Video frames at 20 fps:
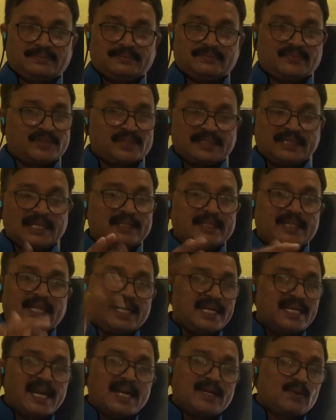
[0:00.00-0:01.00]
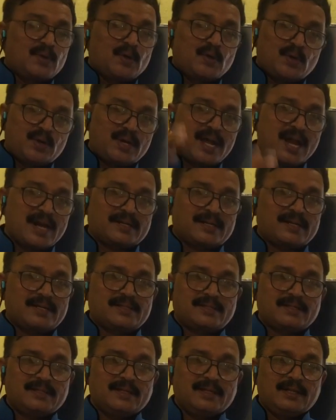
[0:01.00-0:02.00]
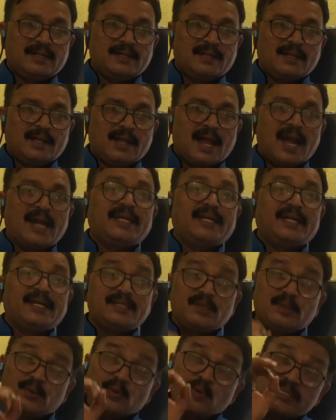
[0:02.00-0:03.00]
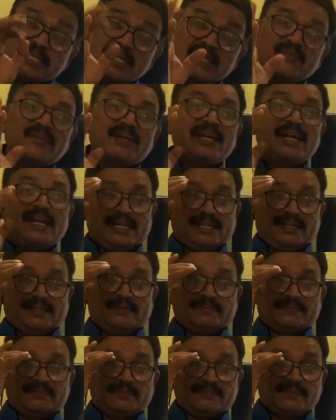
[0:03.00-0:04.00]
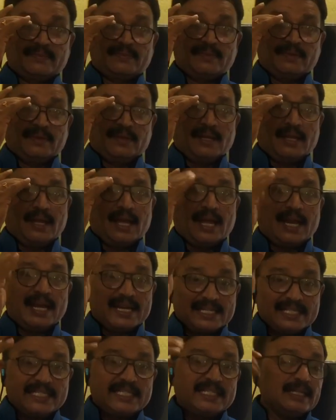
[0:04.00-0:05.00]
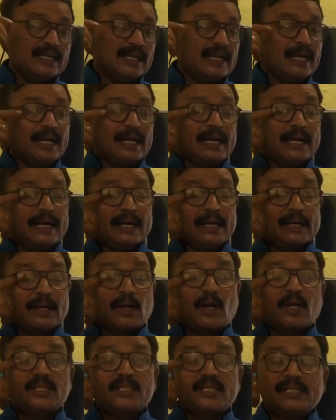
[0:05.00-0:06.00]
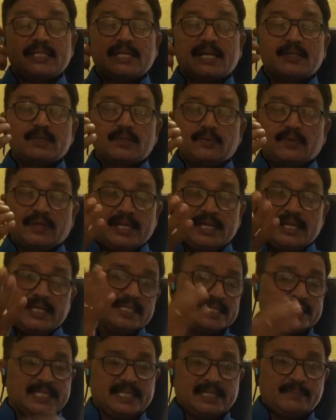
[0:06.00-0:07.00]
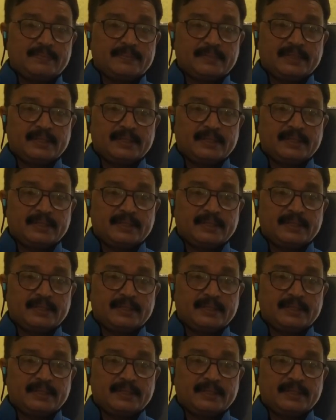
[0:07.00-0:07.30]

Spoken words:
For that, they need not go to doctors, and it is user friendly, and the cost is also very cheap